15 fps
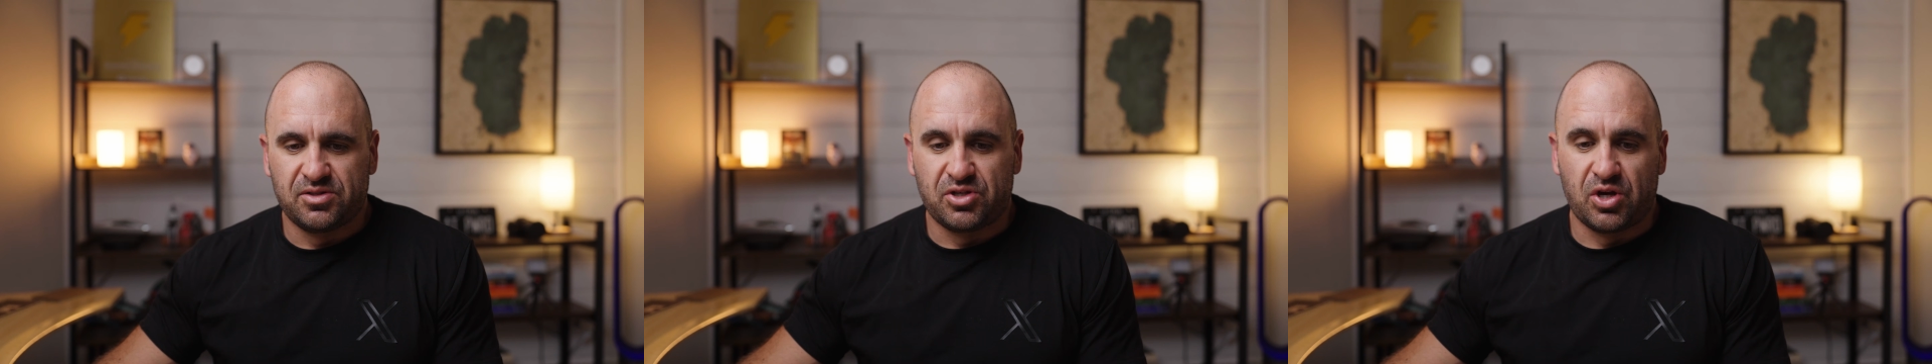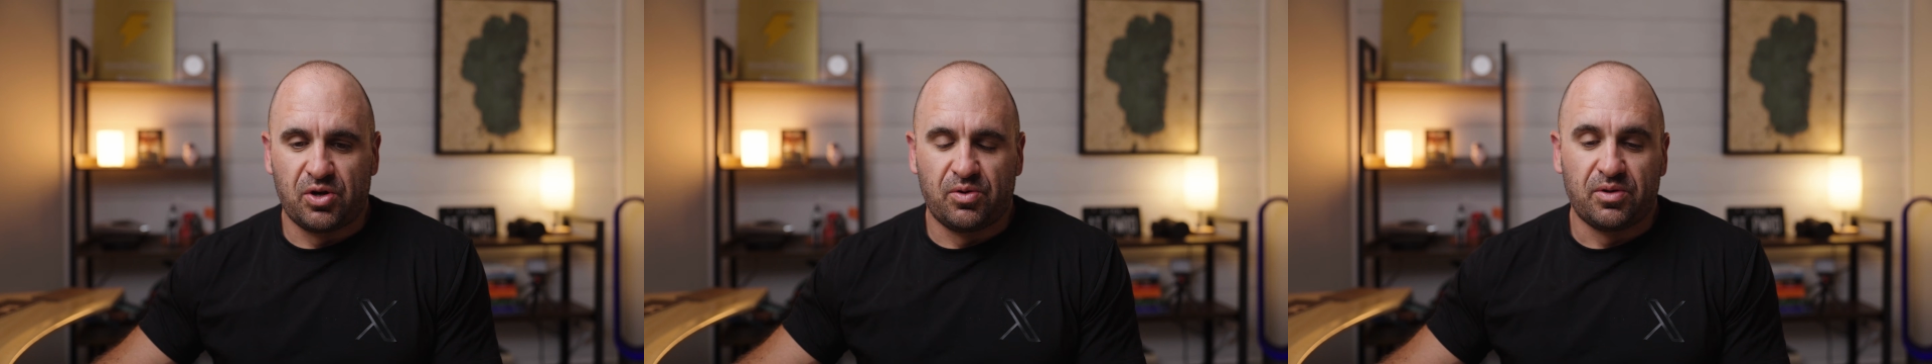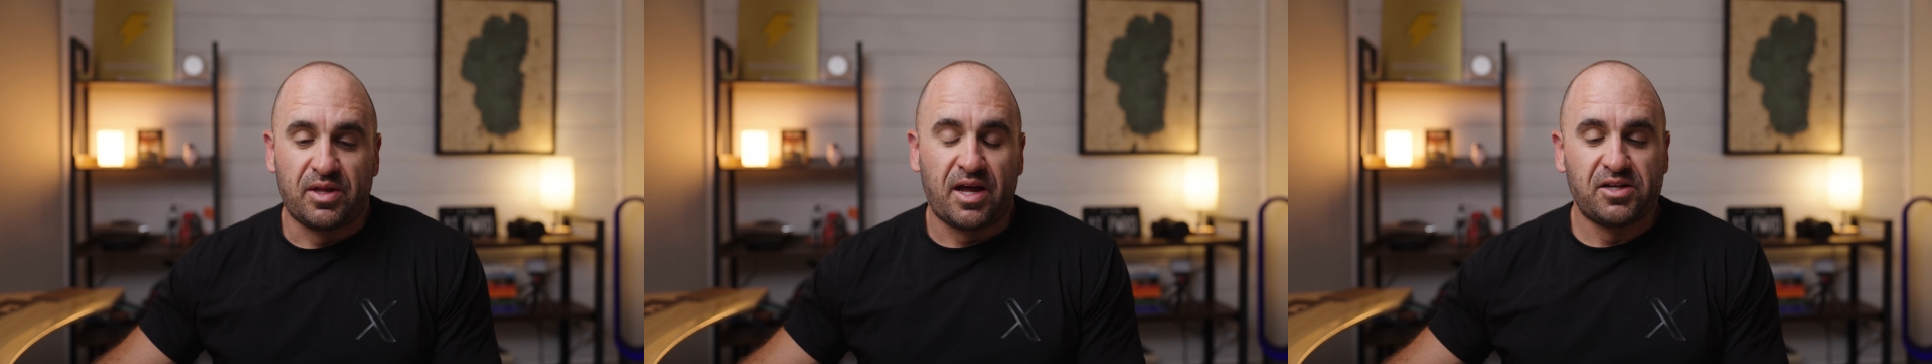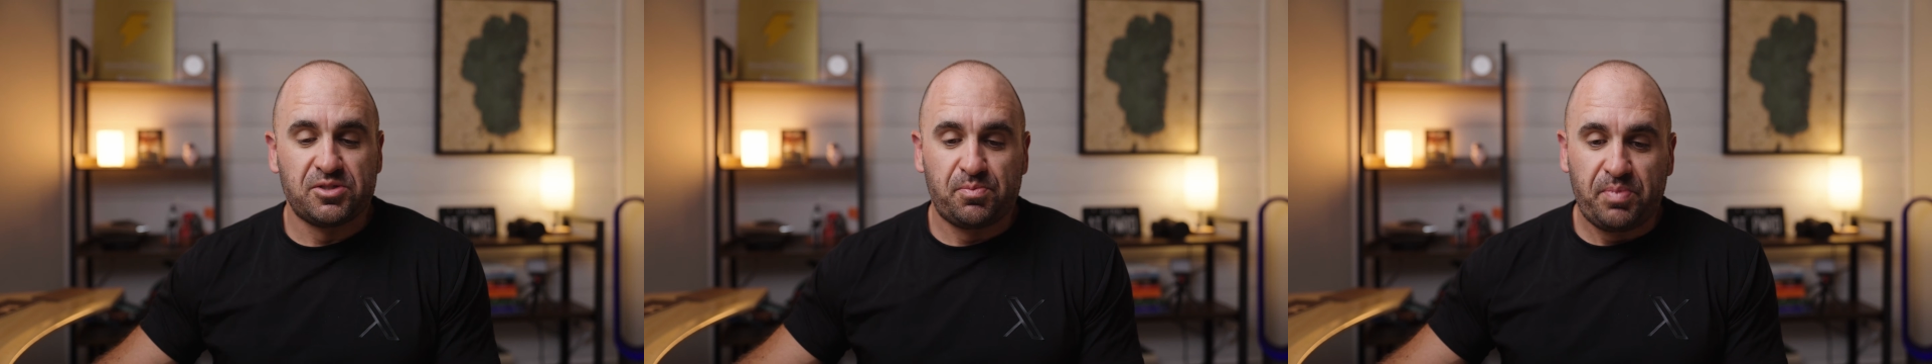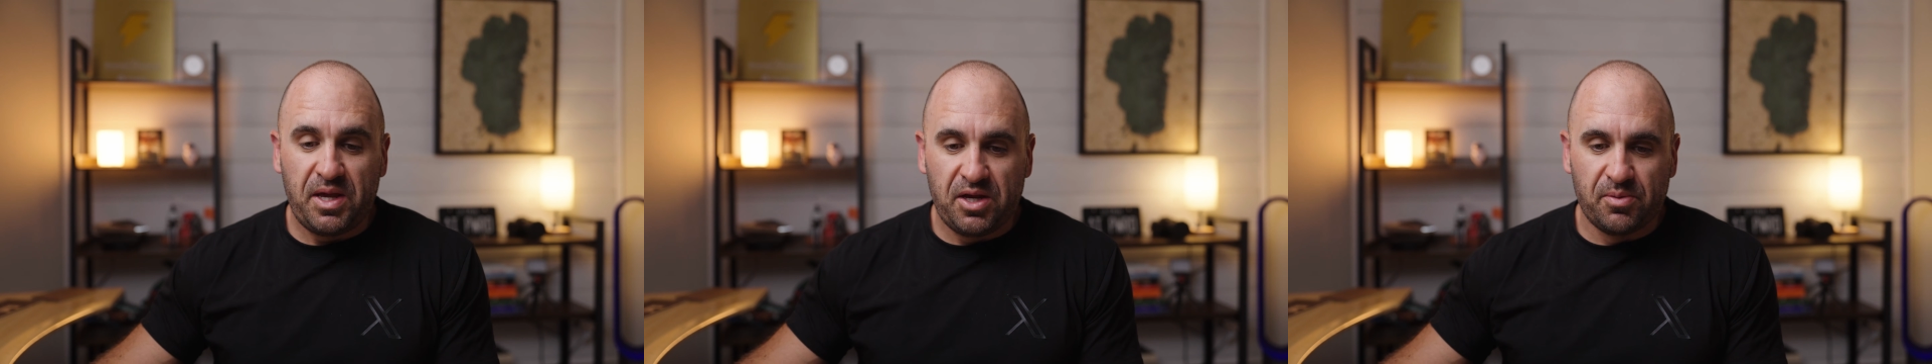So that is
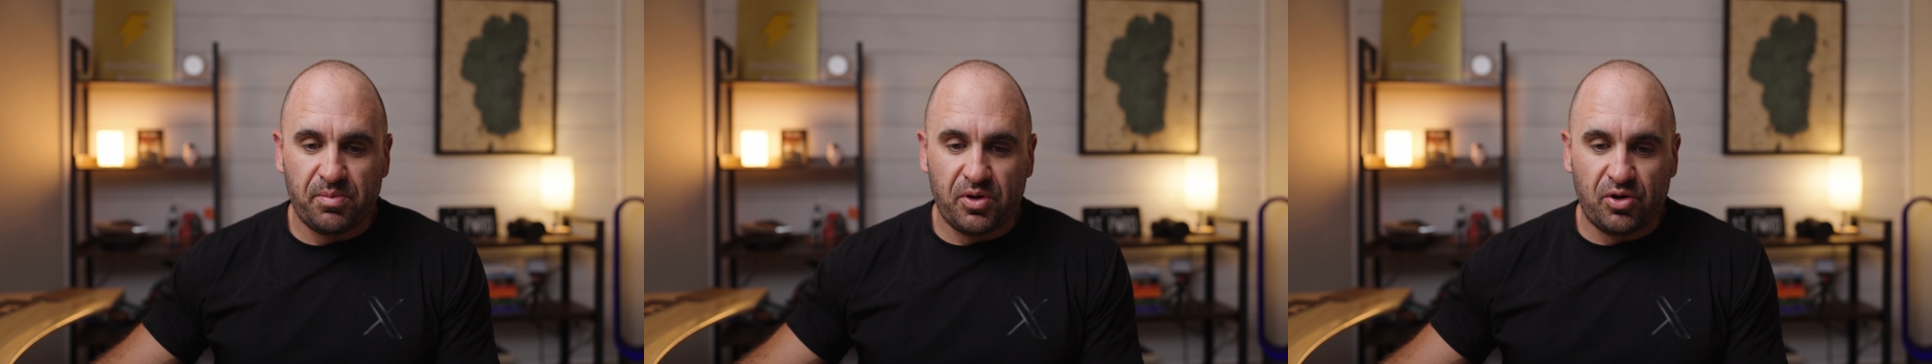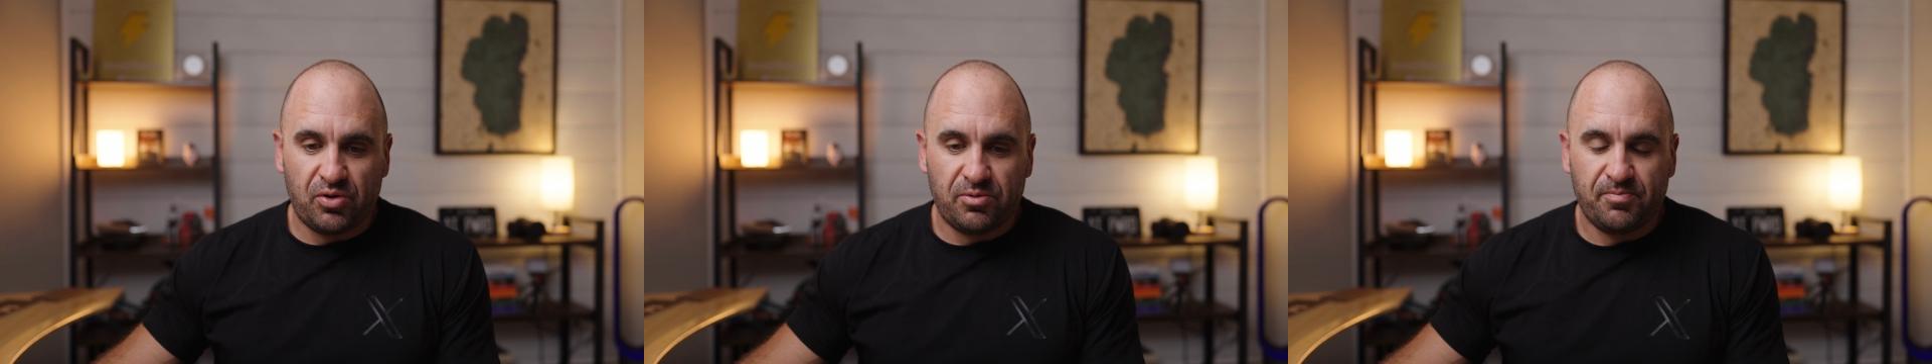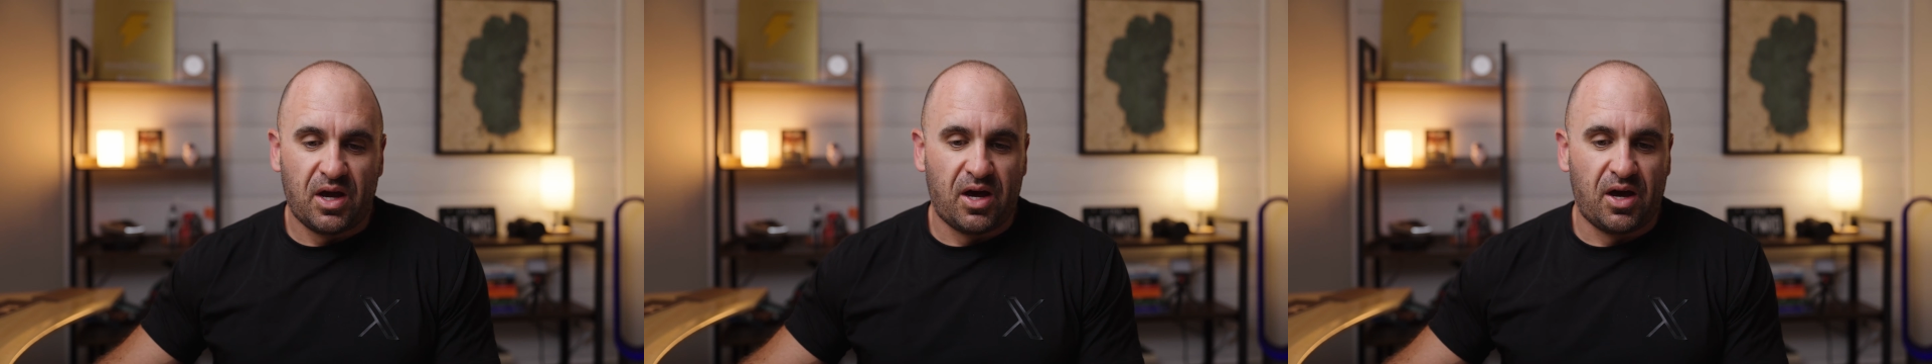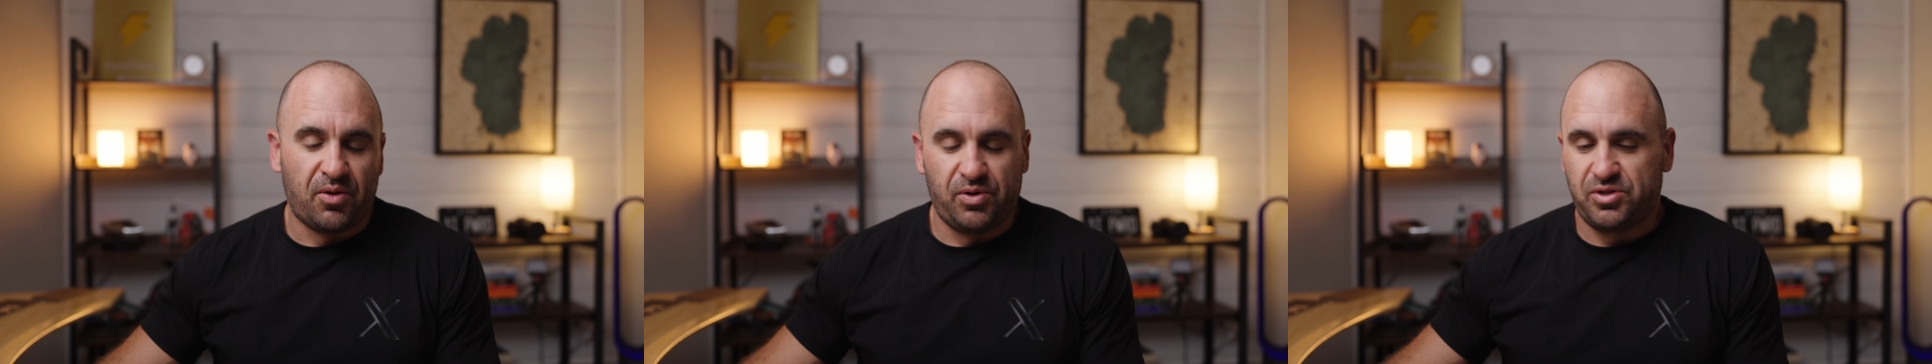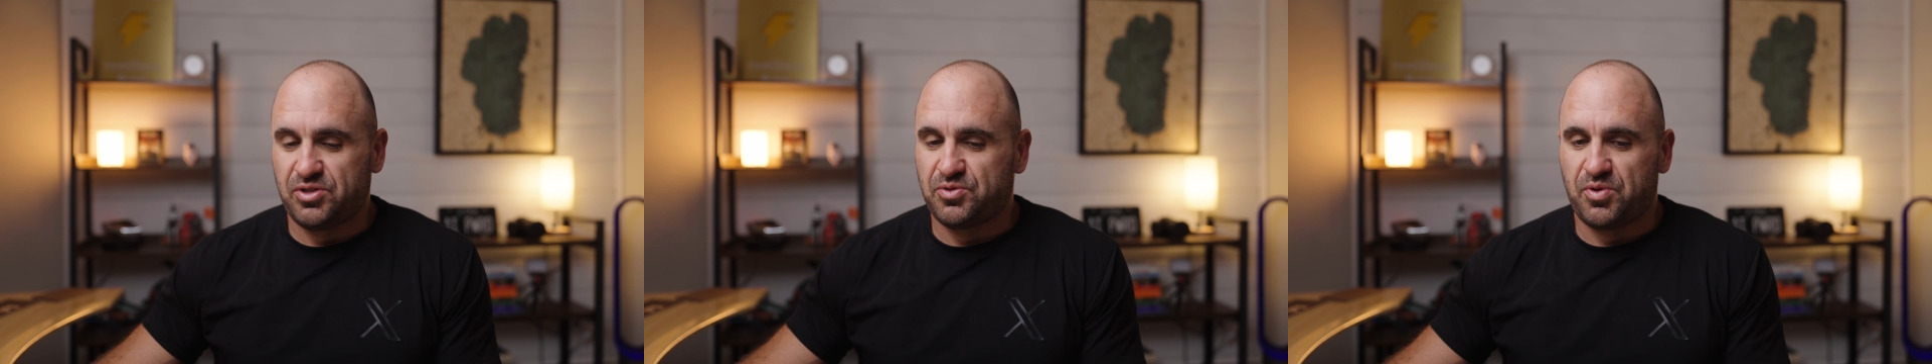Peekaboo,
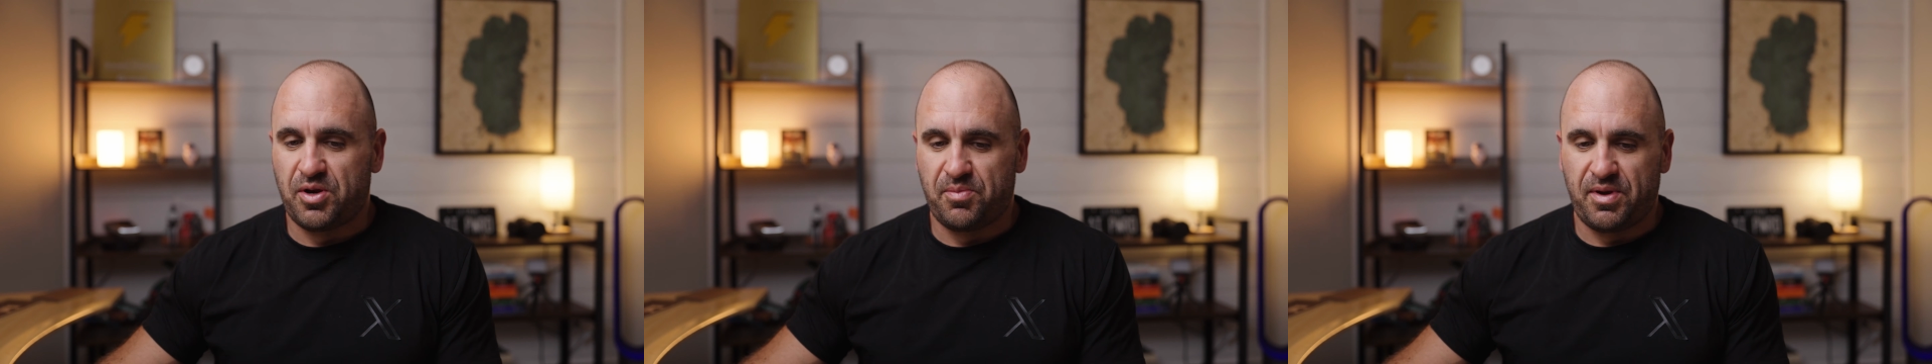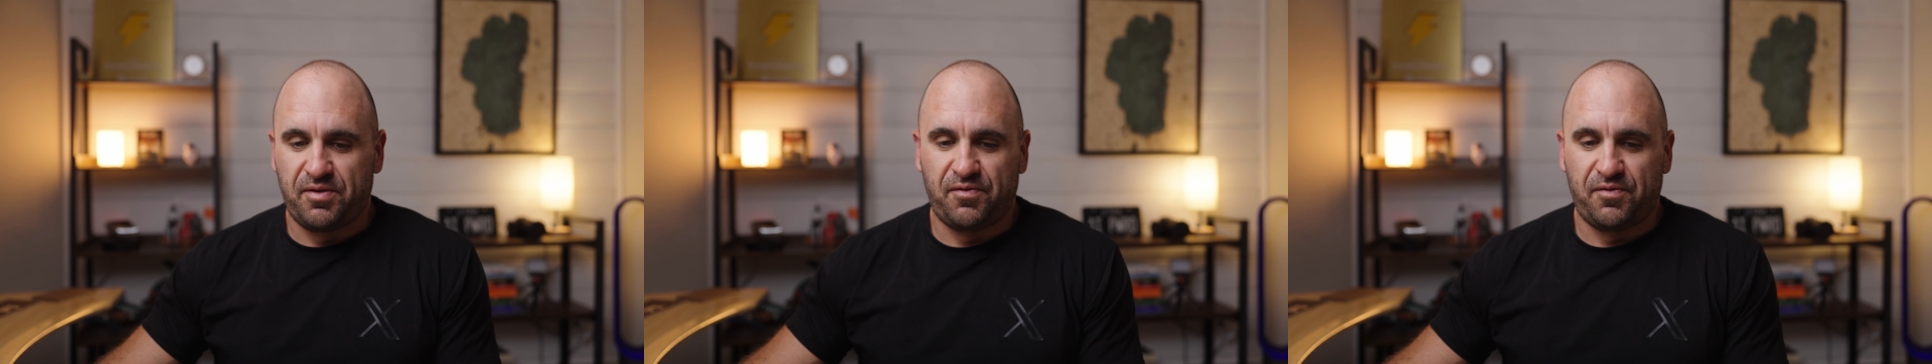which is one of my